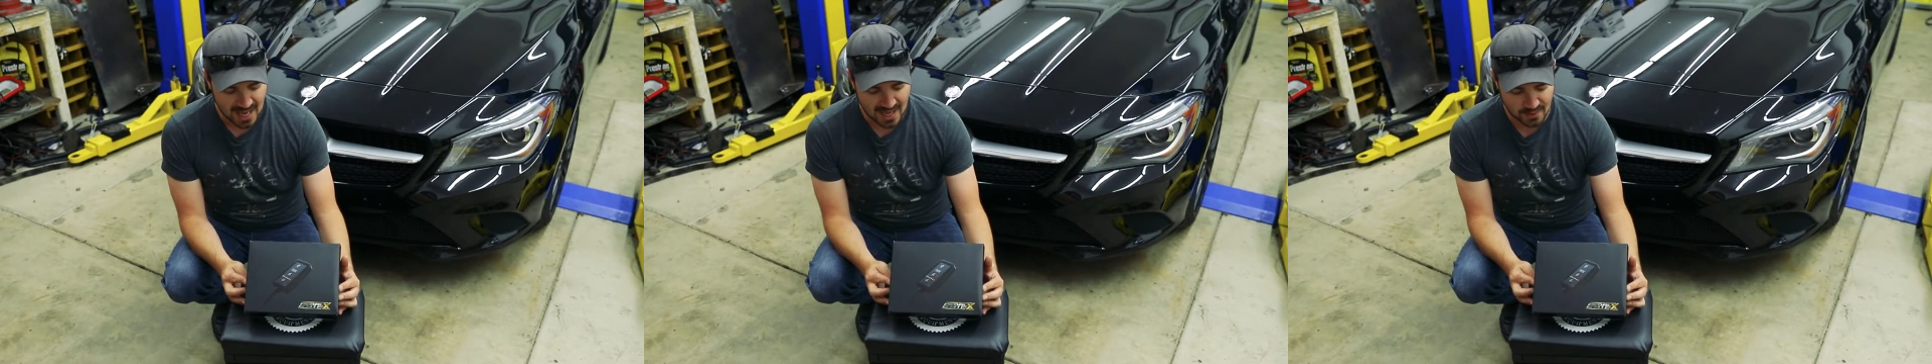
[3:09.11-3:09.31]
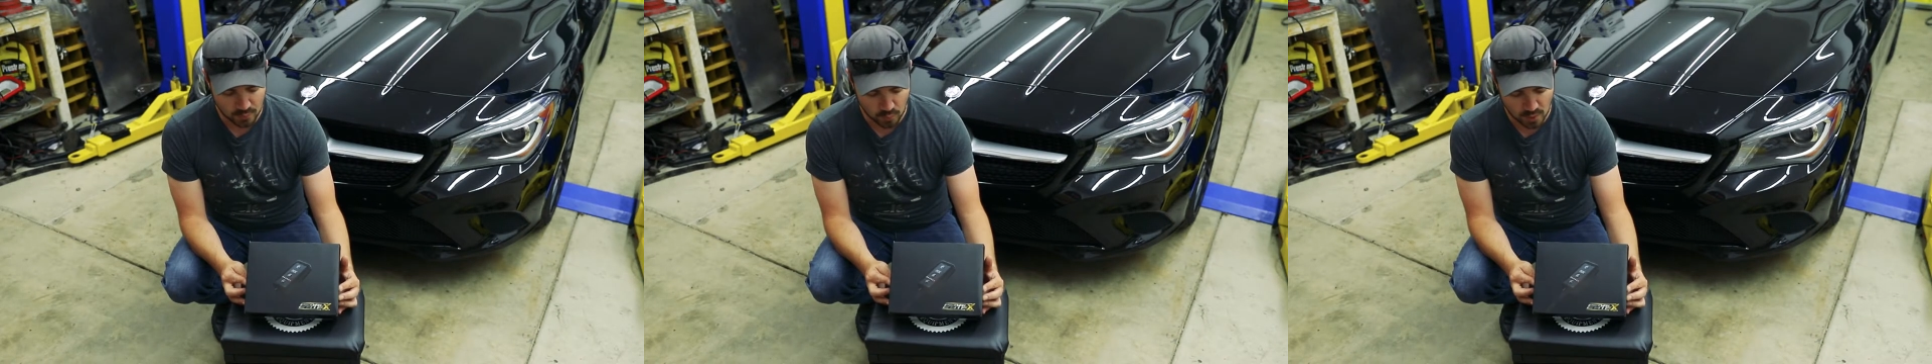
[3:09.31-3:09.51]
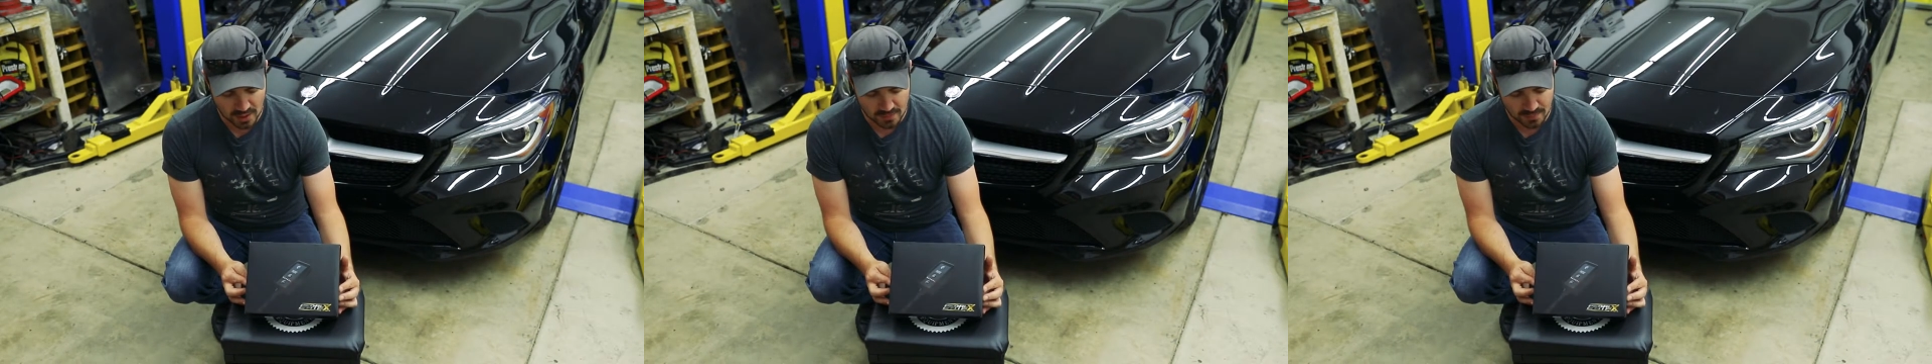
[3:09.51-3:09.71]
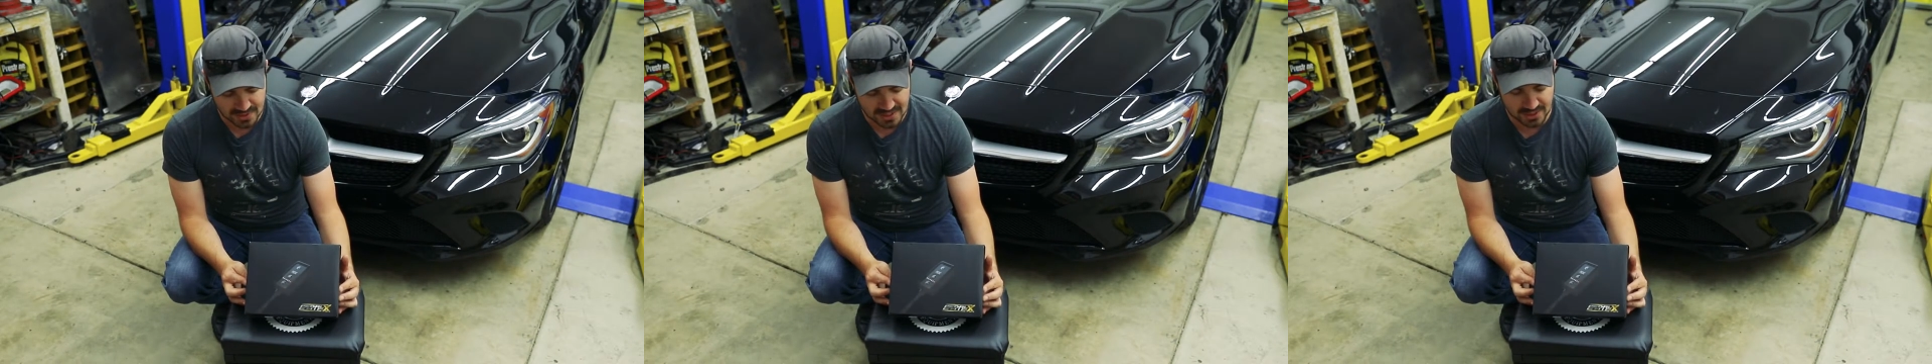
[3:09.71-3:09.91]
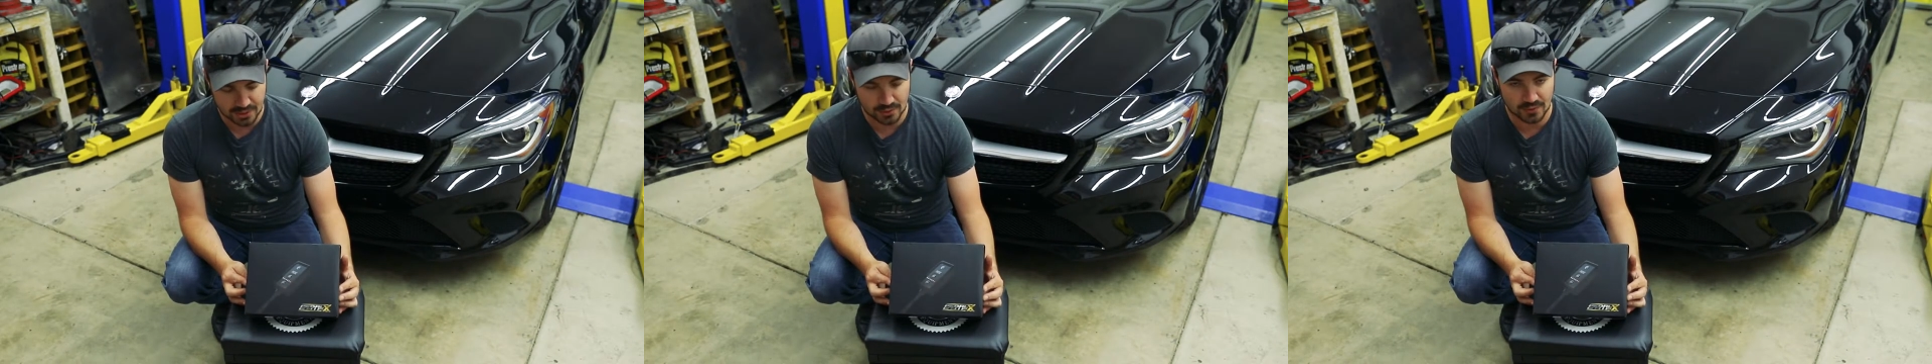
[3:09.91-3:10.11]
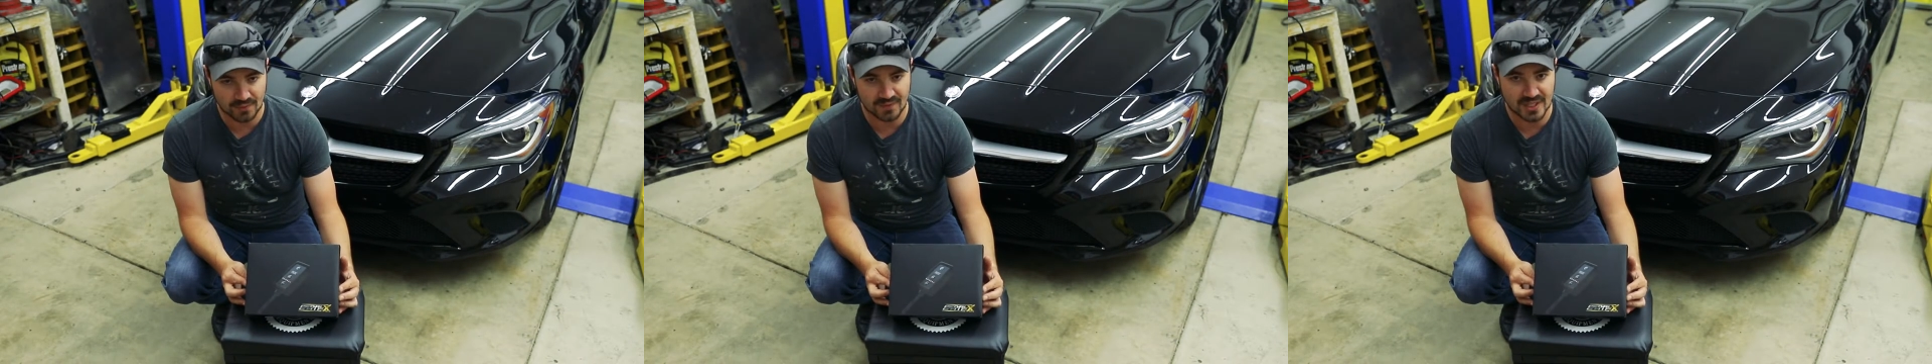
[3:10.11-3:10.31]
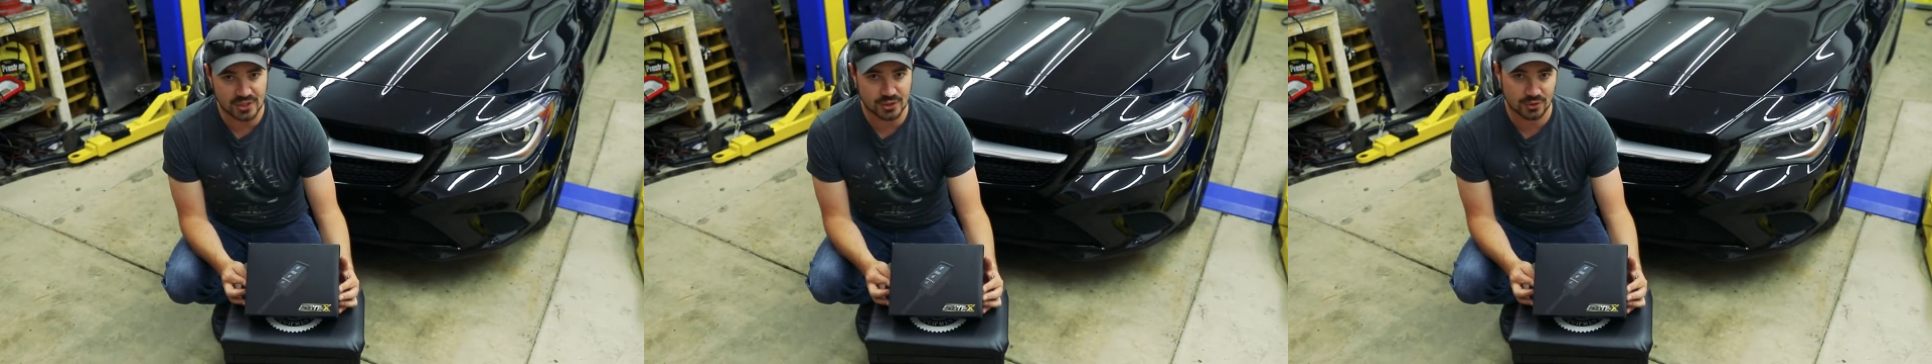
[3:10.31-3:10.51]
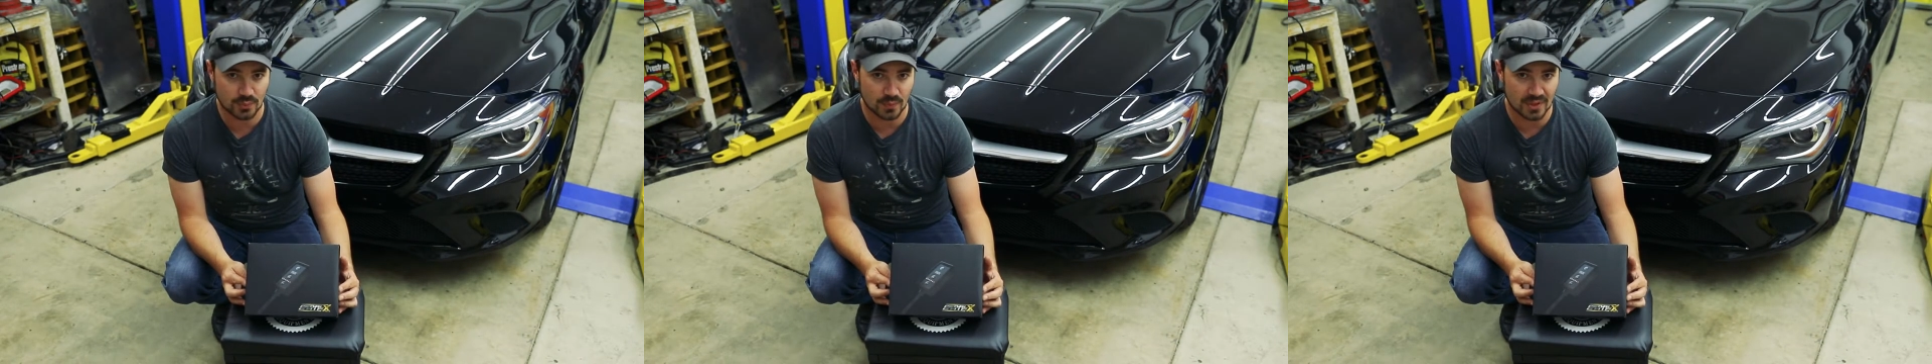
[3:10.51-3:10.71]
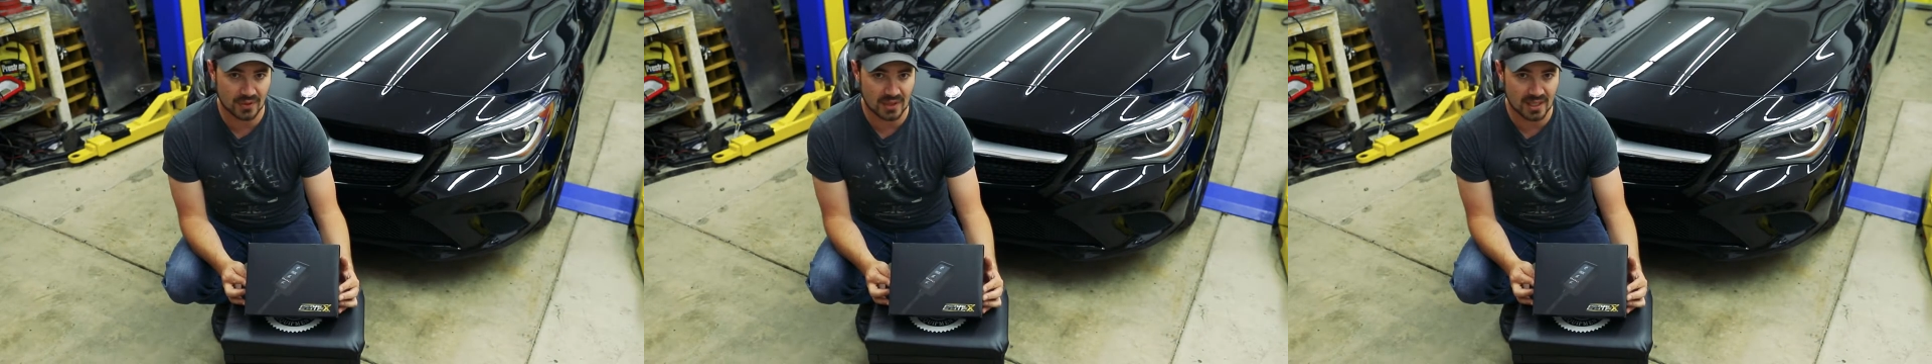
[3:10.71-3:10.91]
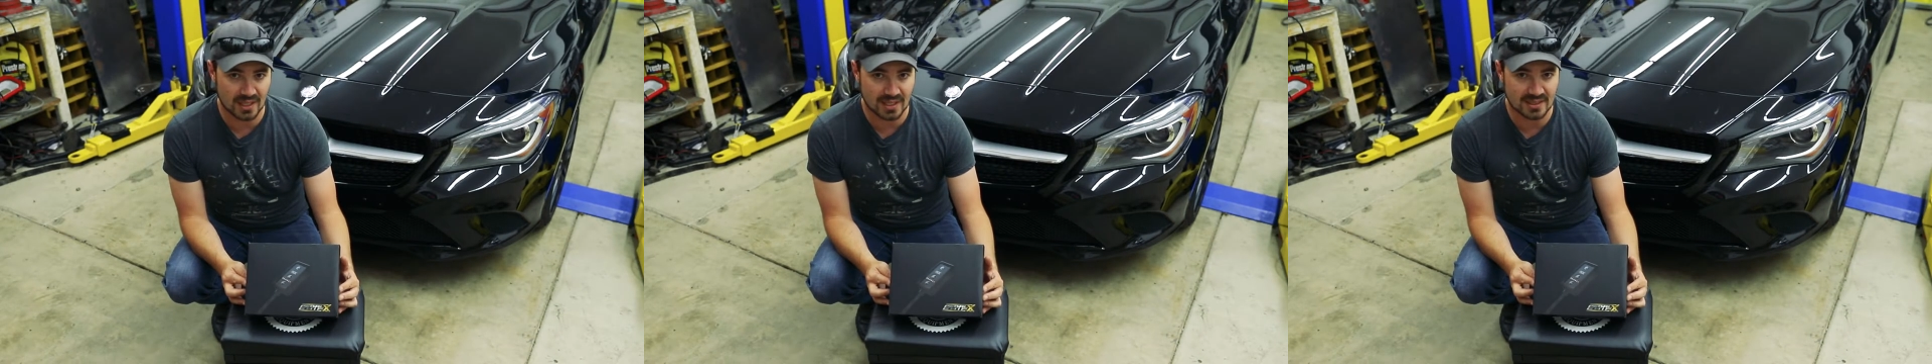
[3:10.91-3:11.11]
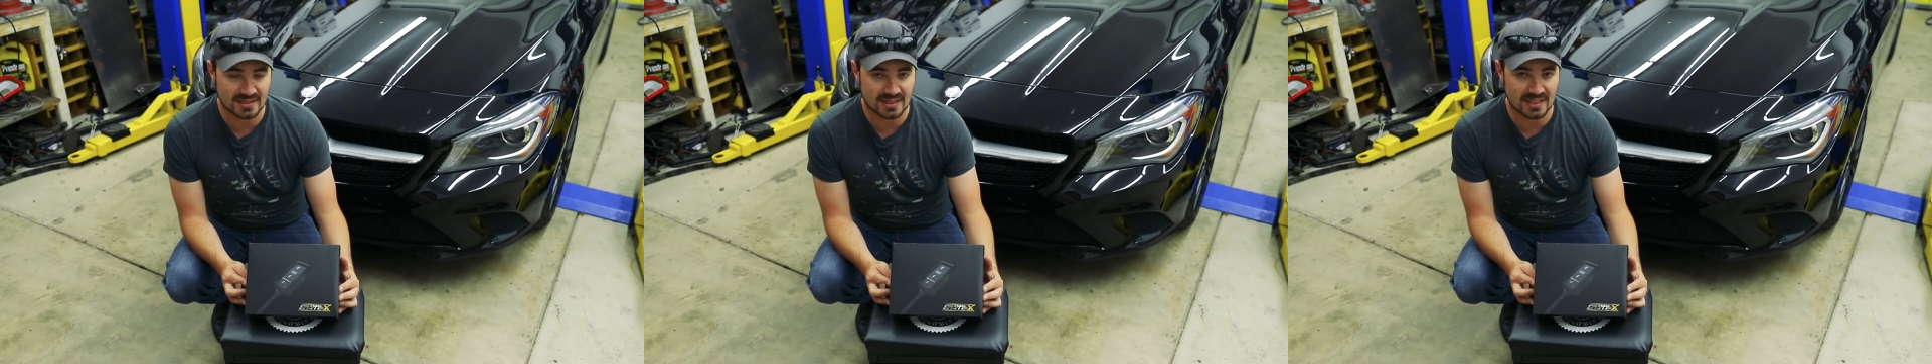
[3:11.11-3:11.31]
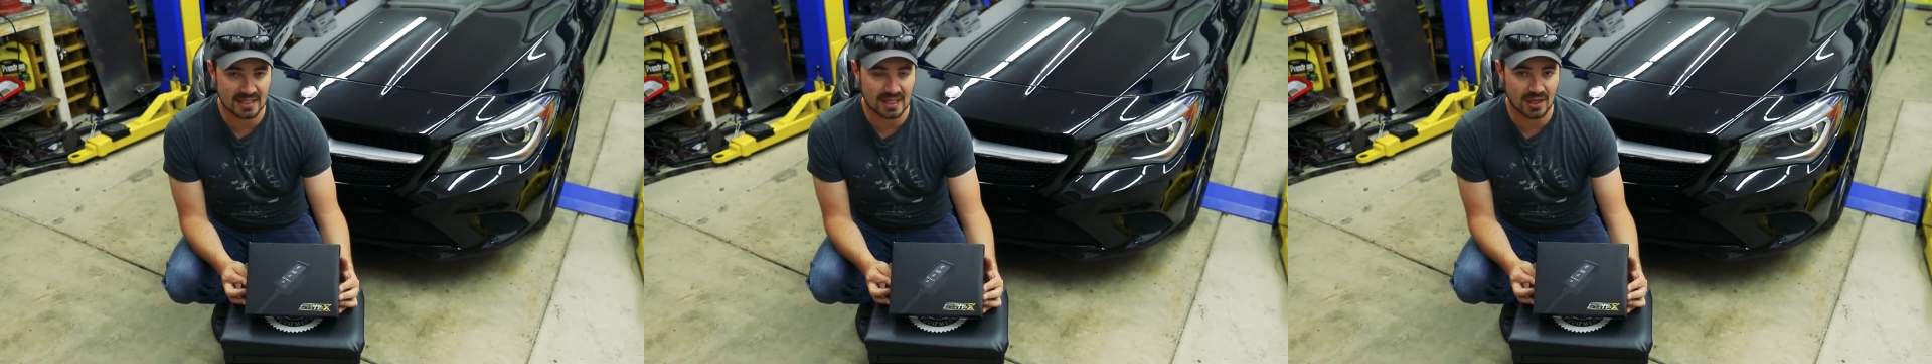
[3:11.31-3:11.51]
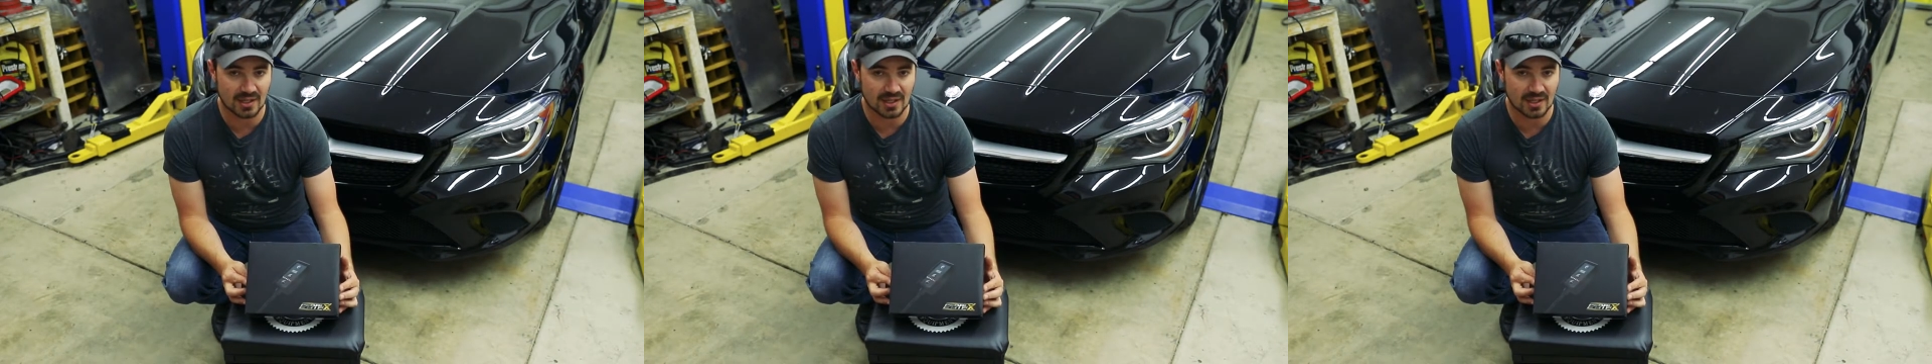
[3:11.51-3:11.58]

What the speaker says: And one particular feature with it is that,